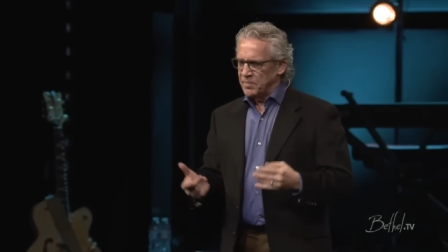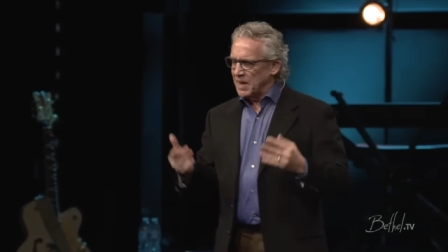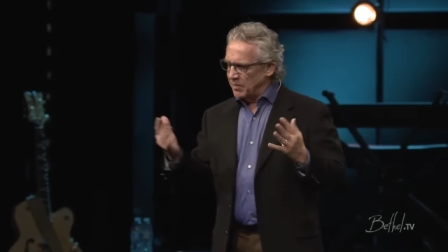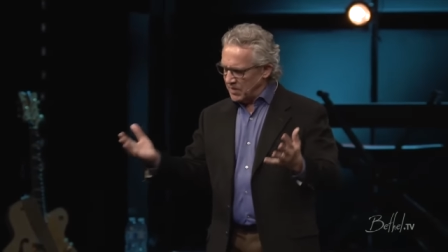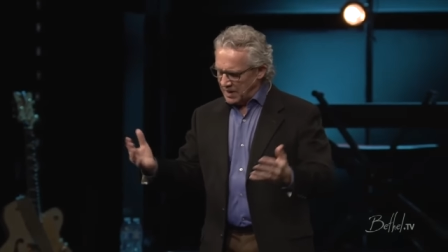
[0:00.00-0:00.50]

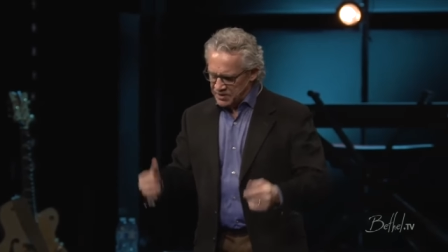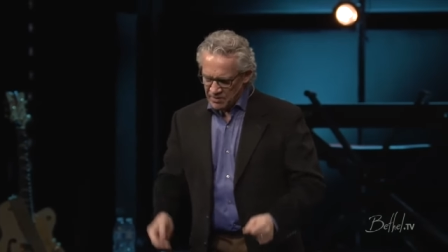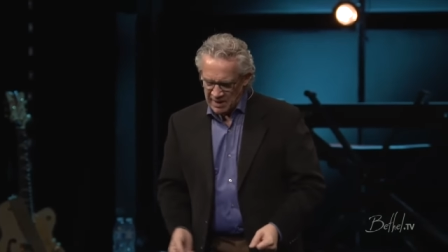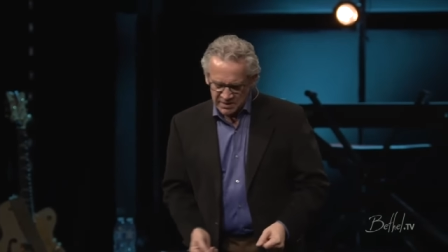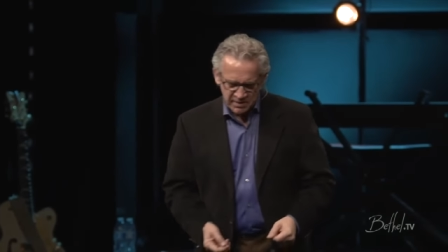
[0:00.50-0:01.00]
I'm glad you
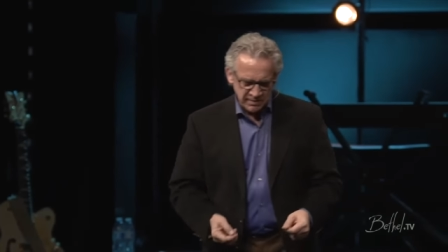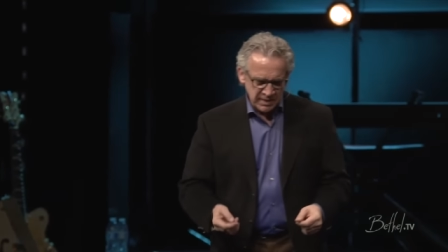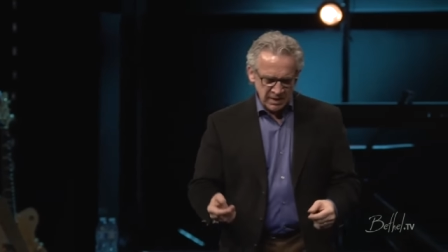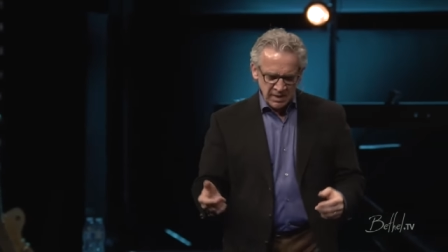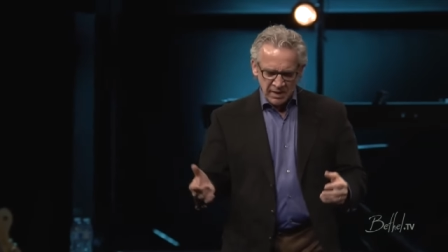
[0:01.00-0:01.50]
asked.
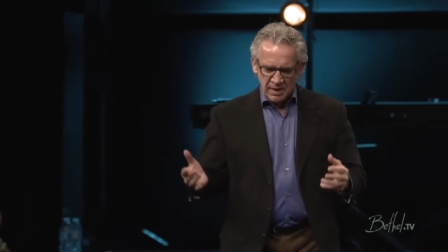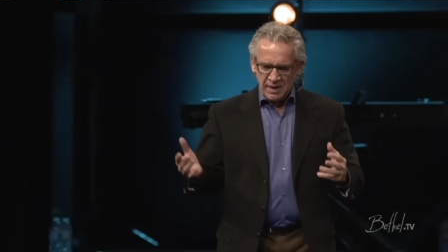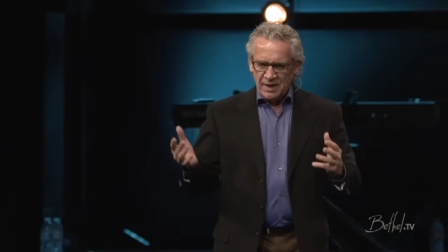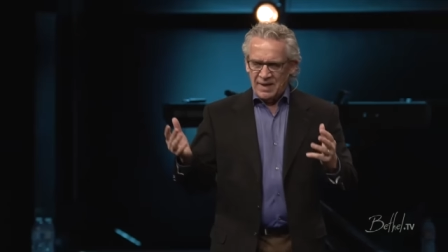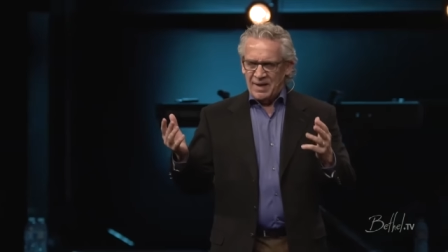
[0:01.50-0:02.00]

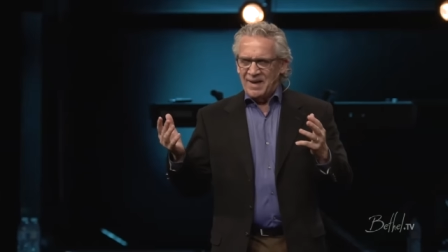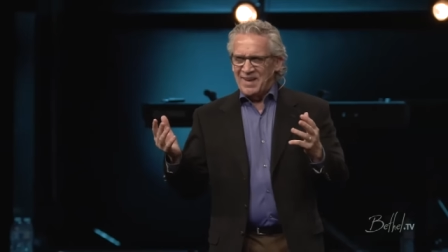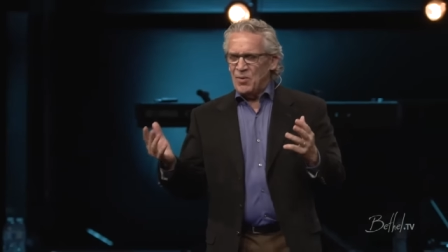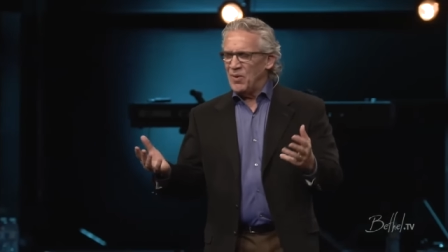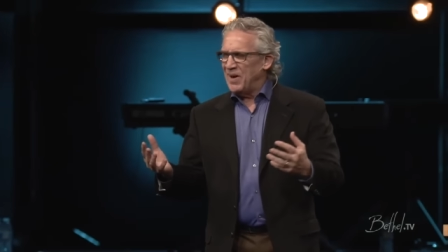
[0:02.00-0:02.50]

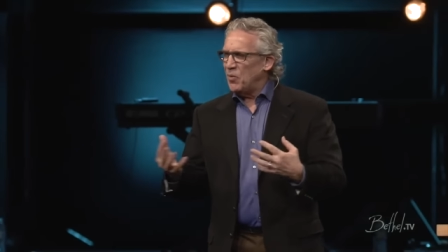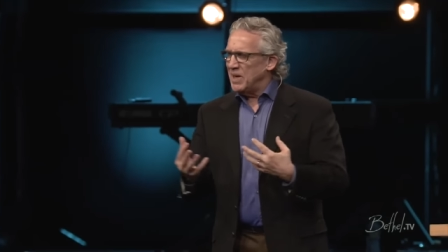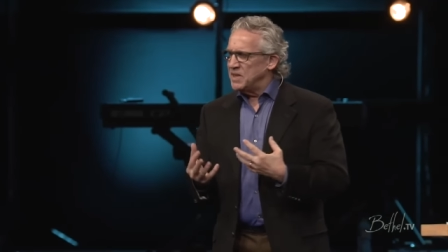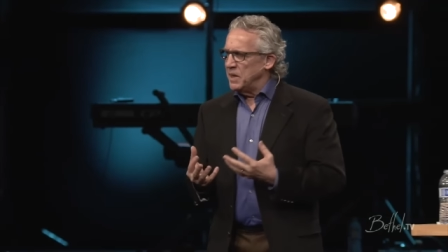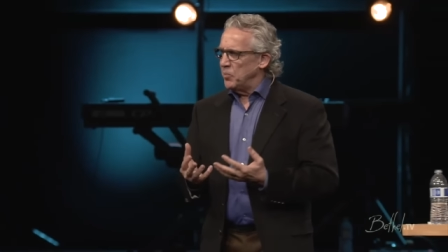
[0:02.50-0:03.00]
Why
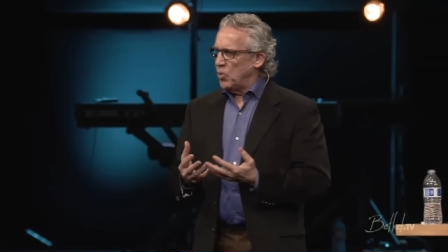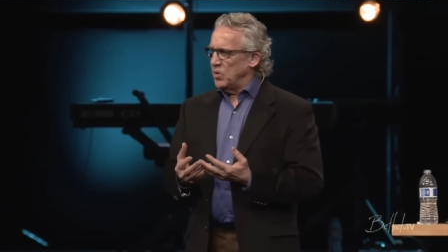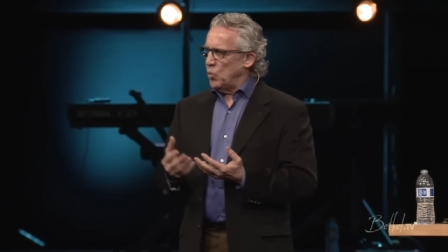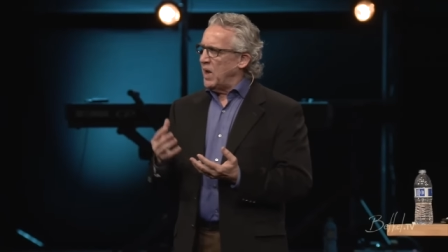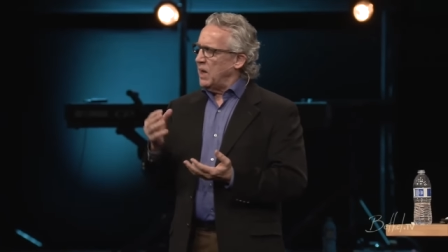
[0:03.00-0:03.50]
is it important?
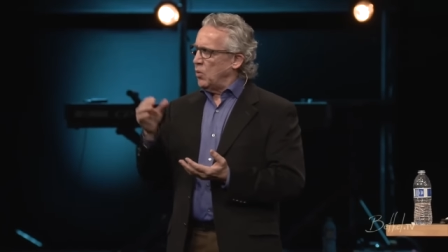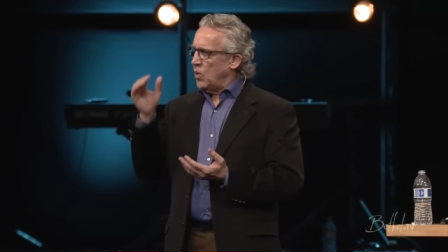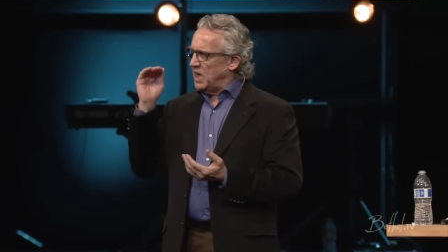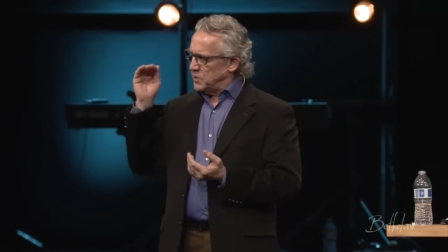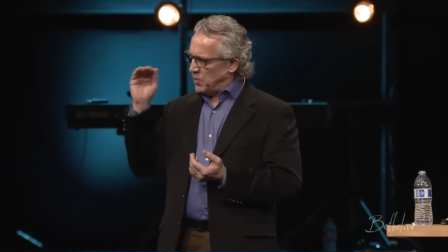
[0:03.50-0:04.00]

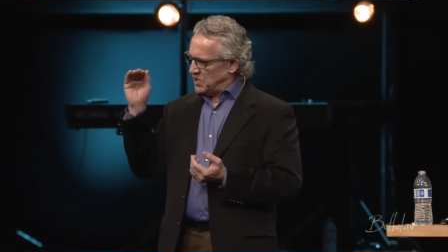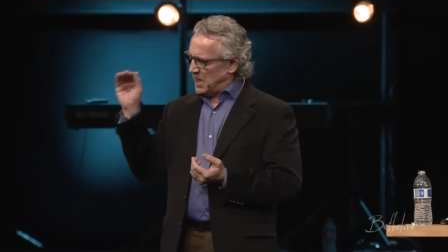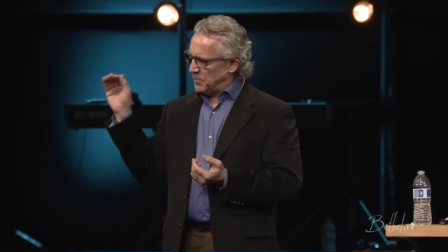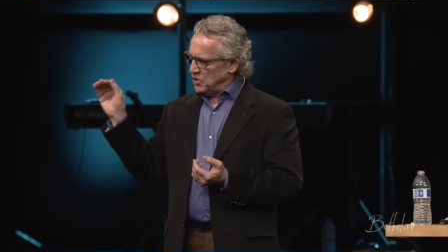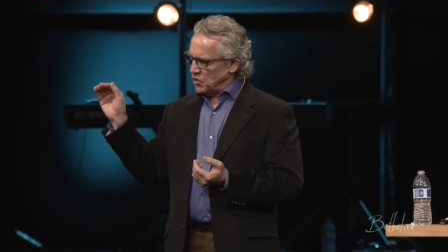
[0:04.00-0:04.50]
Why is
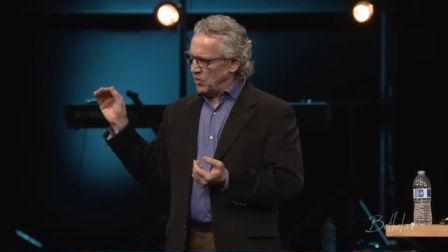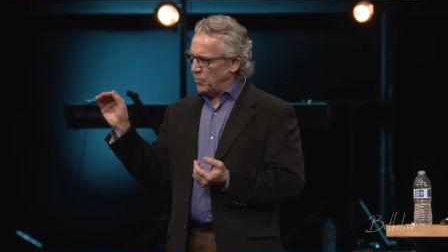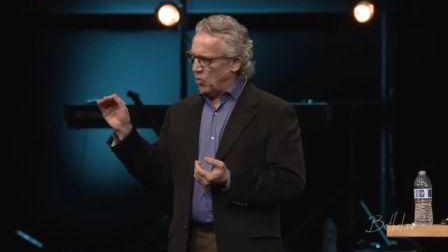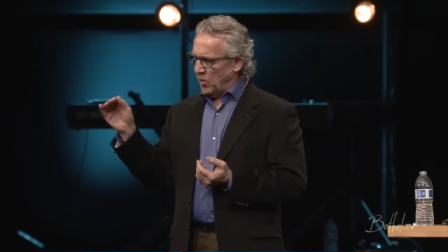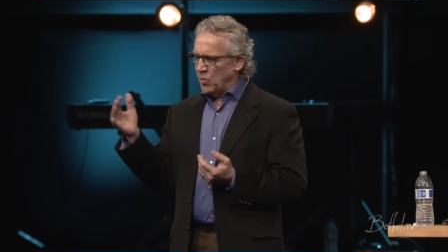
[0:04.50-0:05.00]
perception so
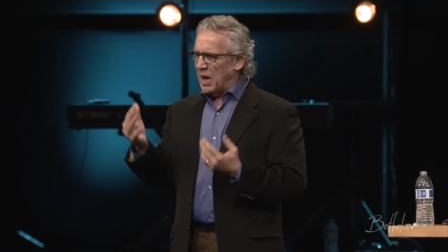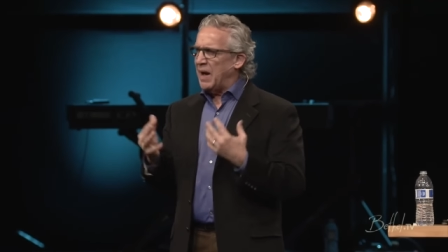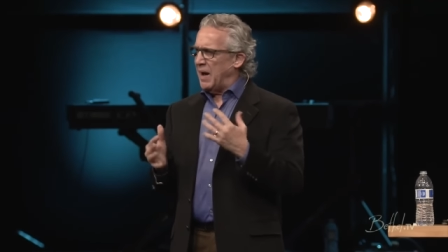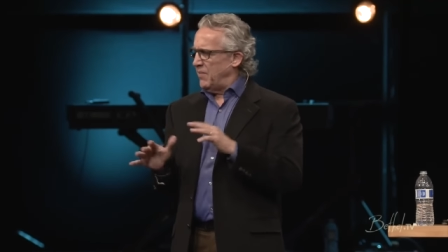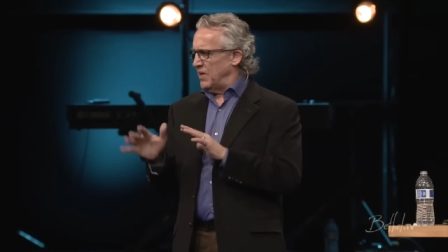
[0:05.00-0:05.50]
important? Well,
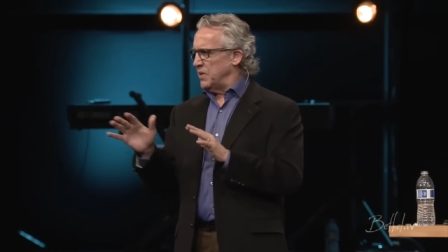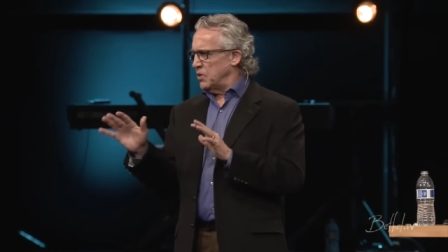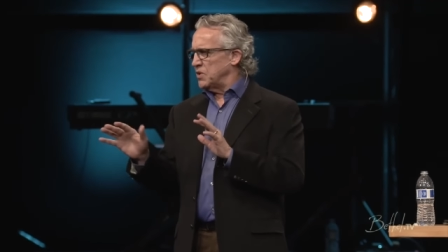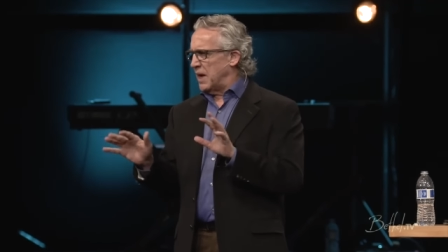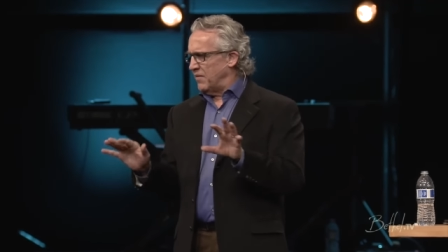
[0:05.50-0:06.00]

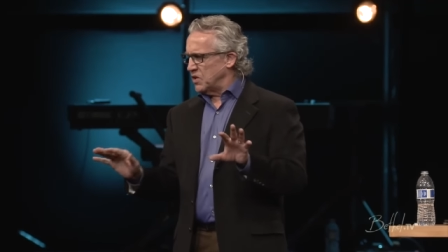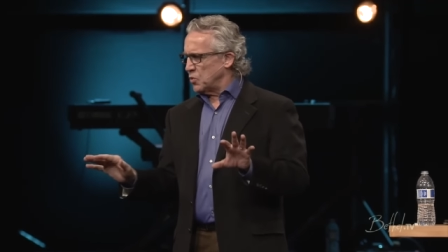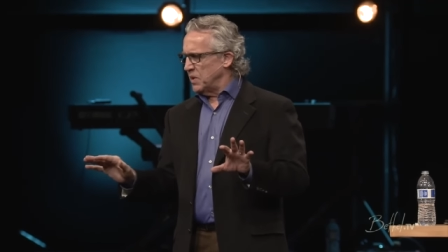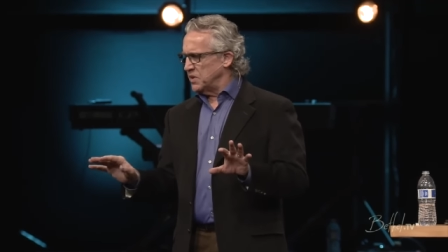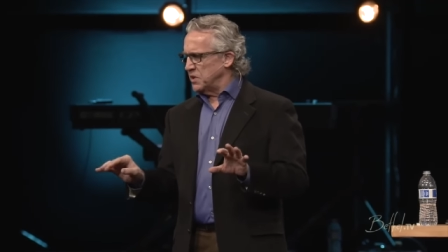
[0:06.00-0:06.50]
there's obvious
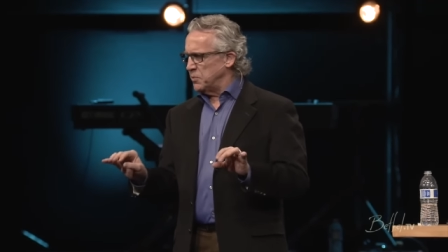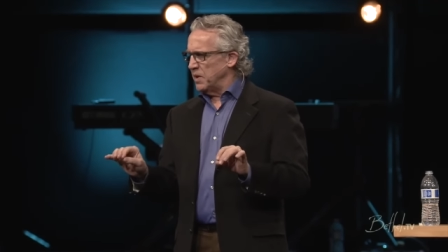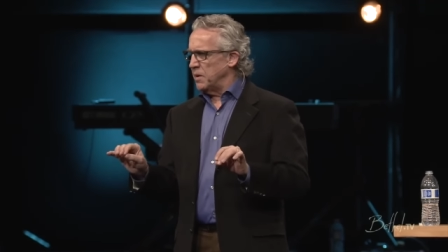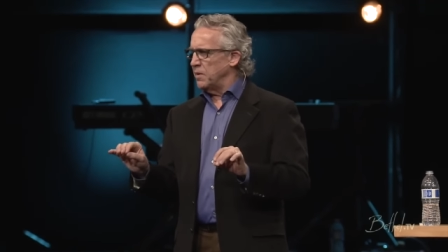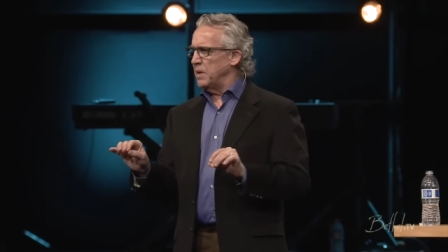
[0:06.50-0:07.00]
reasons, but
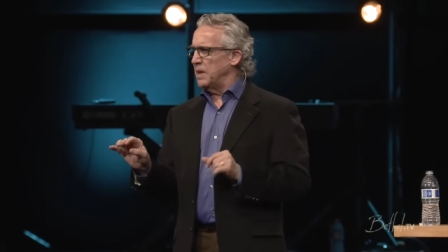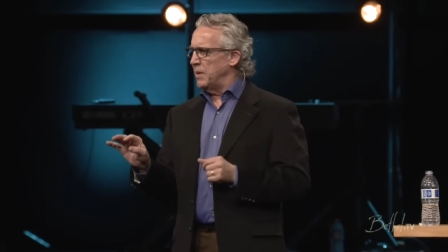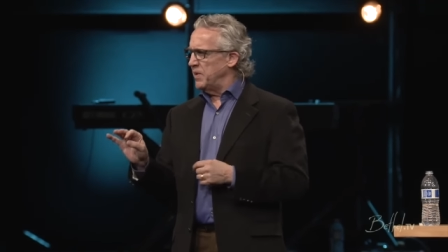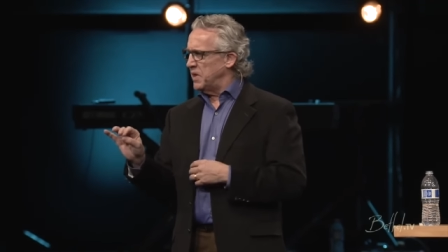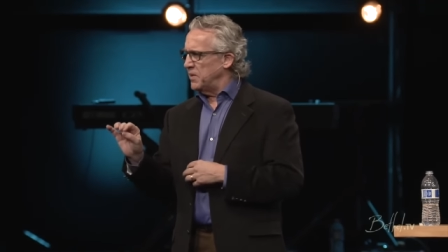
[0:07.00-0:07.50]
let
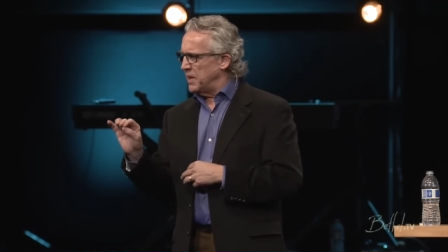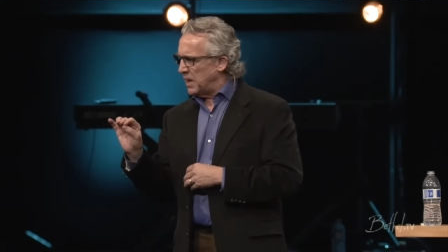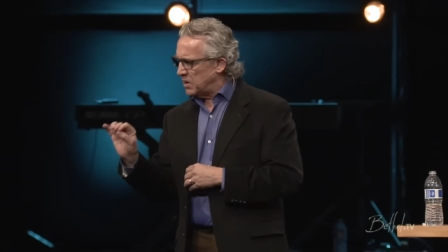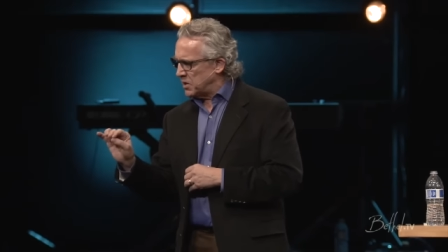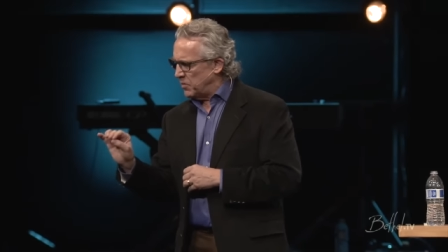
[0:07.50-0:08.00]
me tell you the
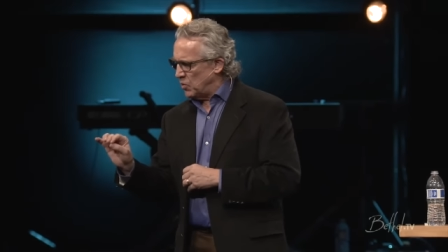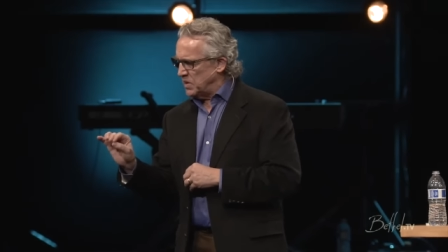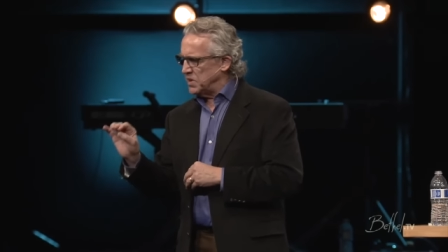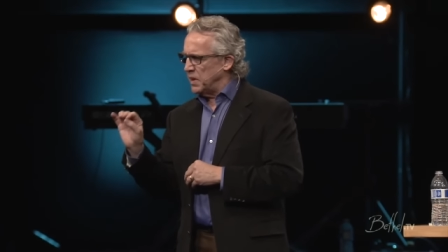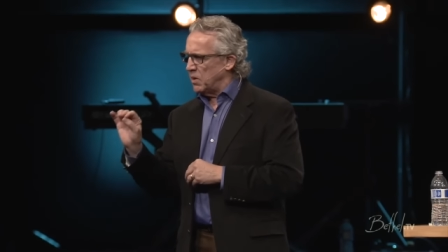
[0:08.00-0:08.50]
ultimate
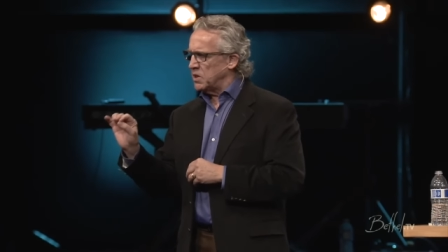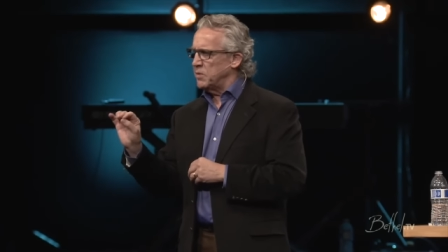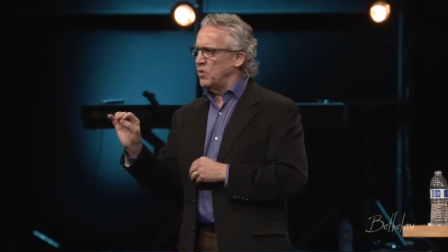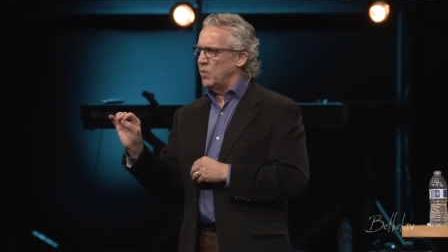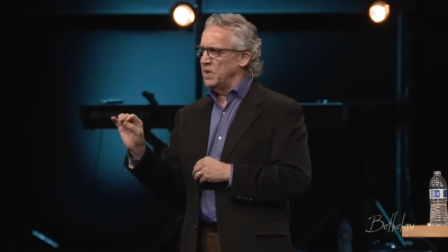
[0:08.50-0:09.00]
reason. The
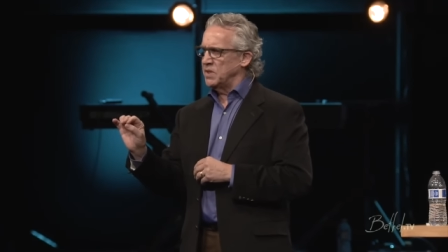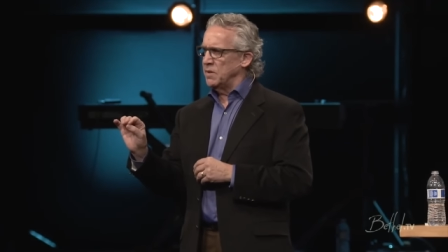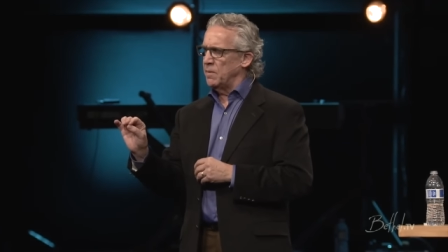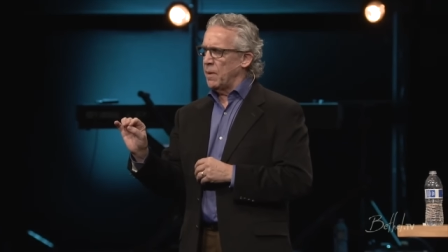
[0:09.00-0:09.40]
ultimate reason,